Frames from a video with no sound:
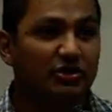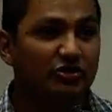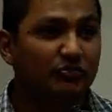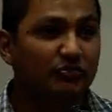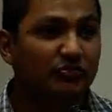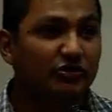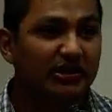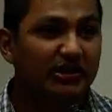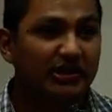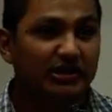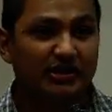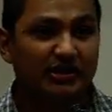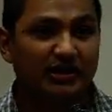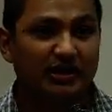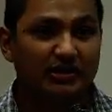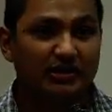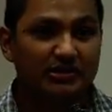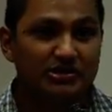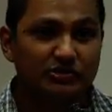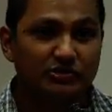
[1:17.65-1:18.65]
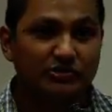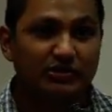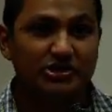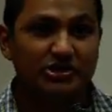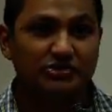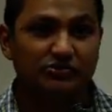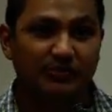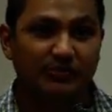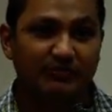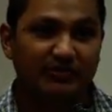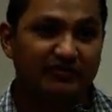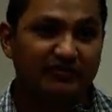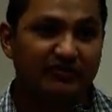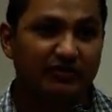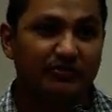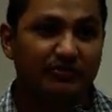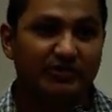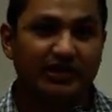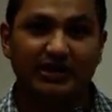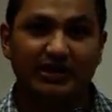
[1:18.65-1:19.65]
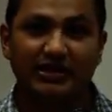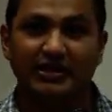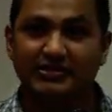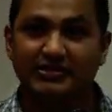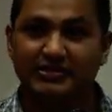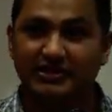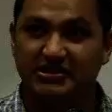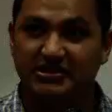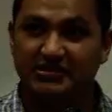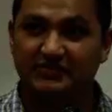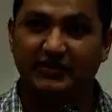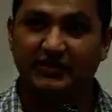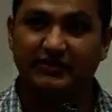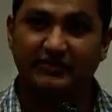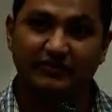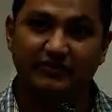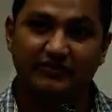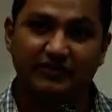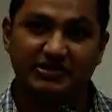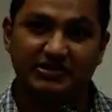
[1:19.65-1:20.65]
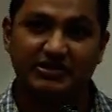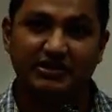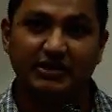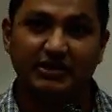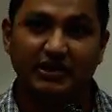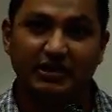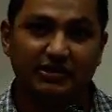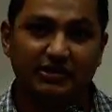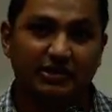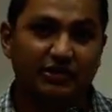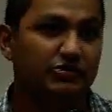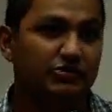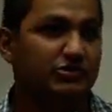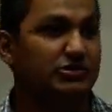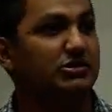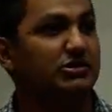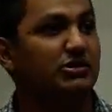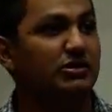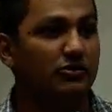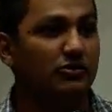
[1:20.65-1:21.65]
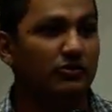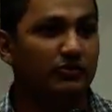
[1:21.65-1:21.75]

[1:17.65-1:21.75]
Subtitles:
to monitor students who are performing in a satisfactory fashion and those